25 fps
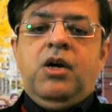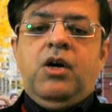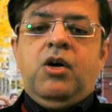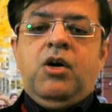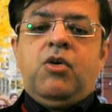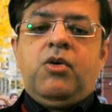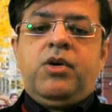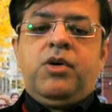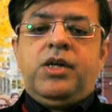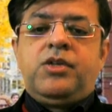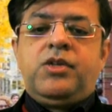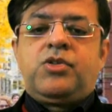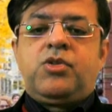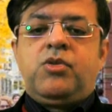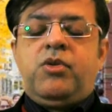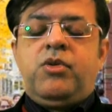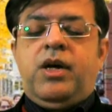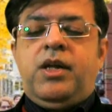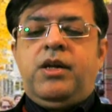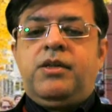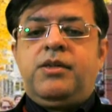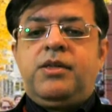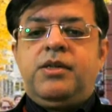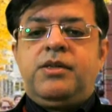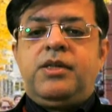Okay, so
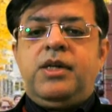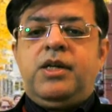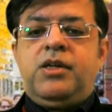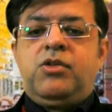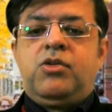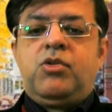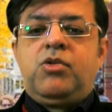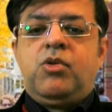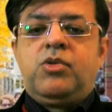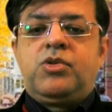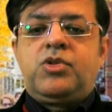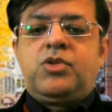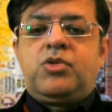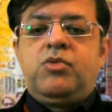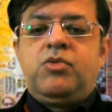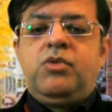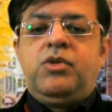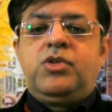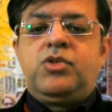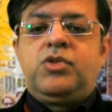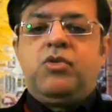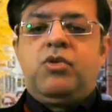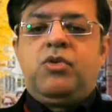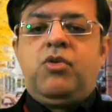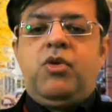another thing, those
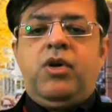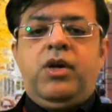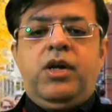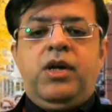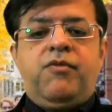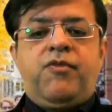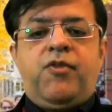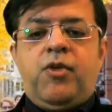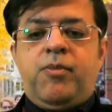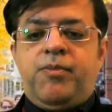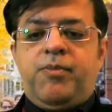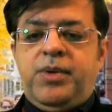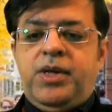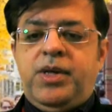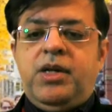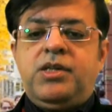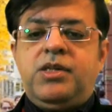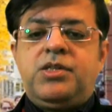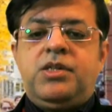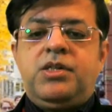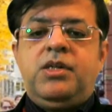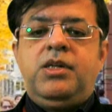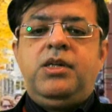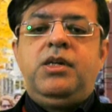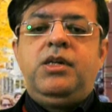students who are going for
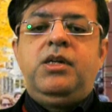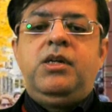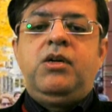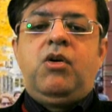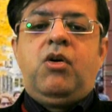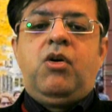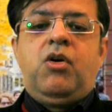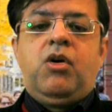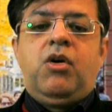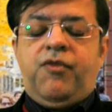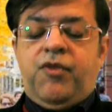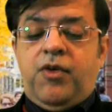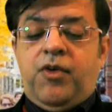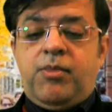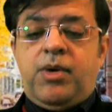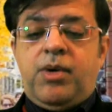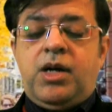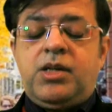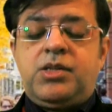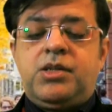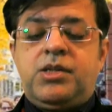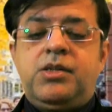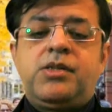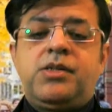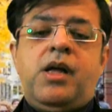PhD or for
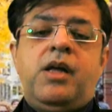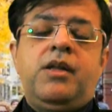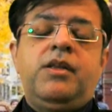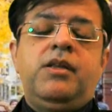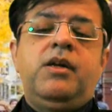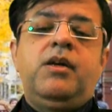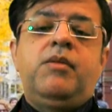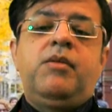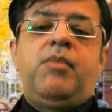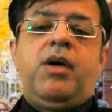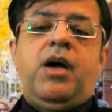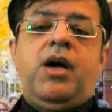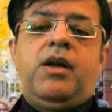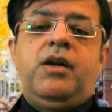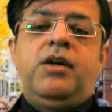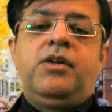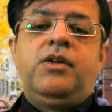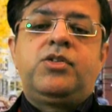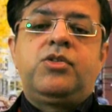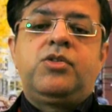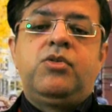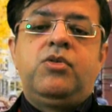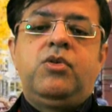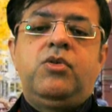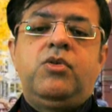masters and they're married,
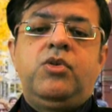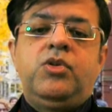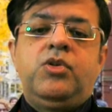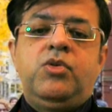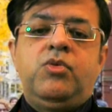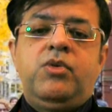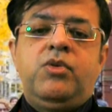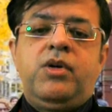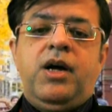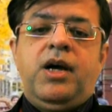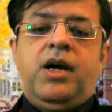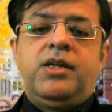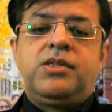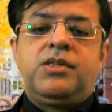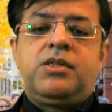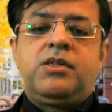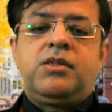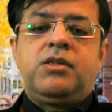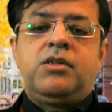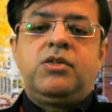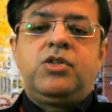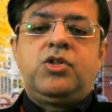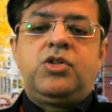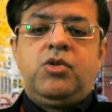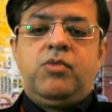so you
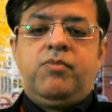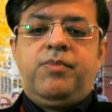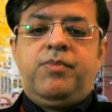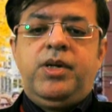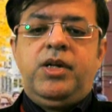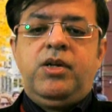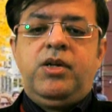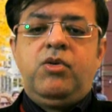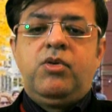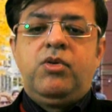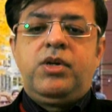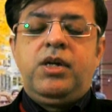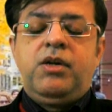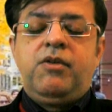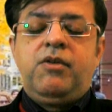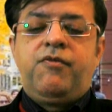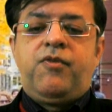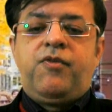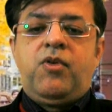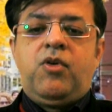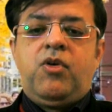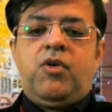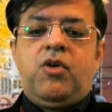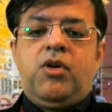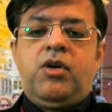guys should be looking
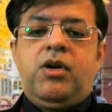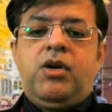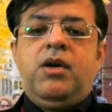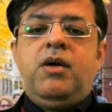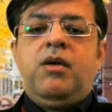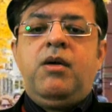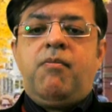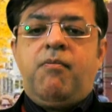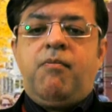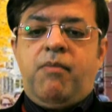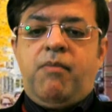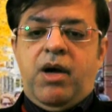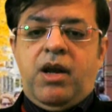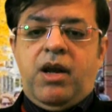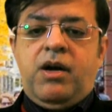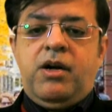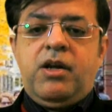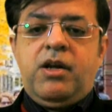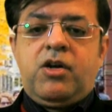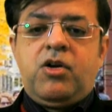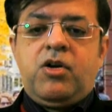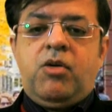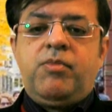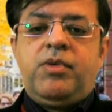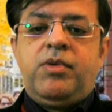for married
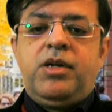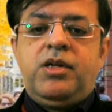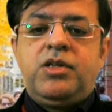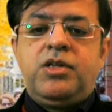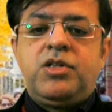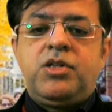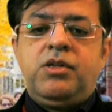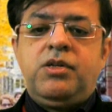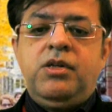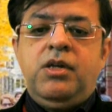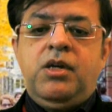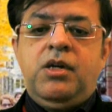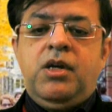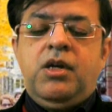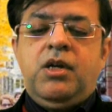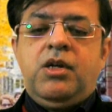accommodation.